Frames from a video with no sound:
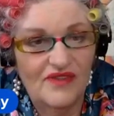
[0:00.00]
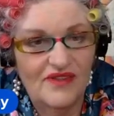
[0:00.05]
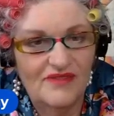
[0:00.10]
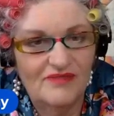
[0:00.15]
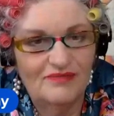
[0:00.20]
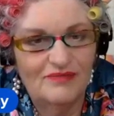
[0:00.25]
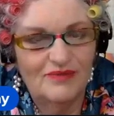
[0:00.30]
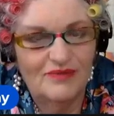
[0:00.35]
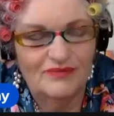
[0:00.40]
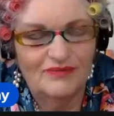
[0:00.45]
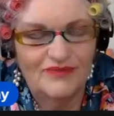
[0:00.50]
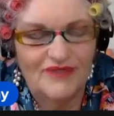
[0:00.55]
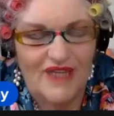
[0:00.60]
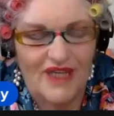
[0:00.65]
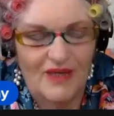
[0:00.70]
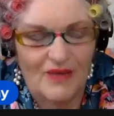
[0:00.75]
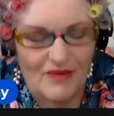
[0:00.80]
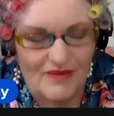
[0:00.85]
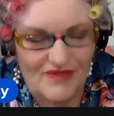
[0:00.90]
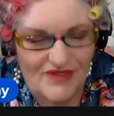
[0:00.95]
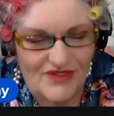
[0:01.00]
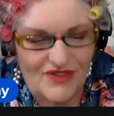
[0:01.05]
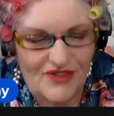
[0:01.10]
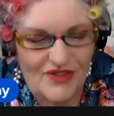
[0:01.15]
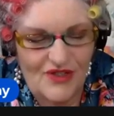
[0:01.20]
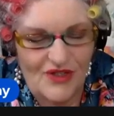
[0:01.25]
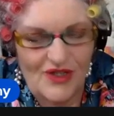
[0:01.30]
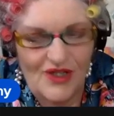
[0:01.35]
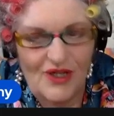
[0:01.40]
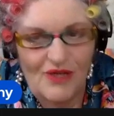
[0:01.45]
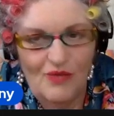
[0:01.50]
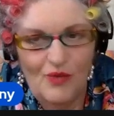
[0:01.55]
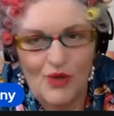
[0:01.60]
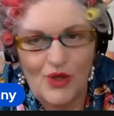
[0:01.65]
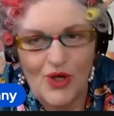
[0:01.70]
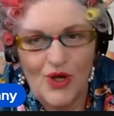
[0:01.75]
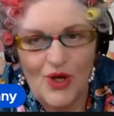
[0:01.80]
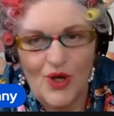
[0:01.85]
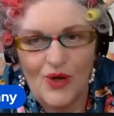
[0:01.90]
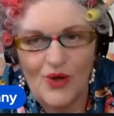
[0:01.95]
Well, certainly would
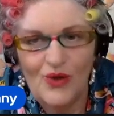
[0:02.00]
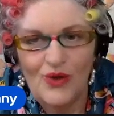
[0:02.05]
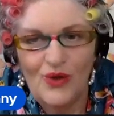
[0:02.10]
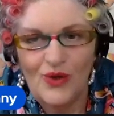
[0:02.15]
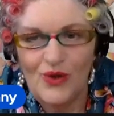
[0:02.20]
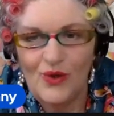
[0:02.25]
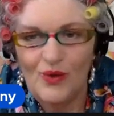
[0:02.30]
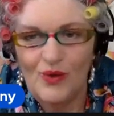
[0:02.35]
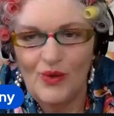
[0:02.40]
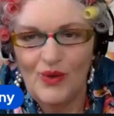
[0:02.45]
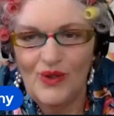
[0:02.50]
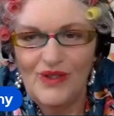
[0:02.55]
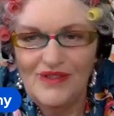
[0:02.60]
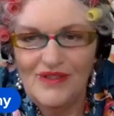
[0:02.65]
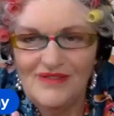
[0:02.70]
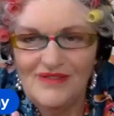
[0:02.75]
know who you were.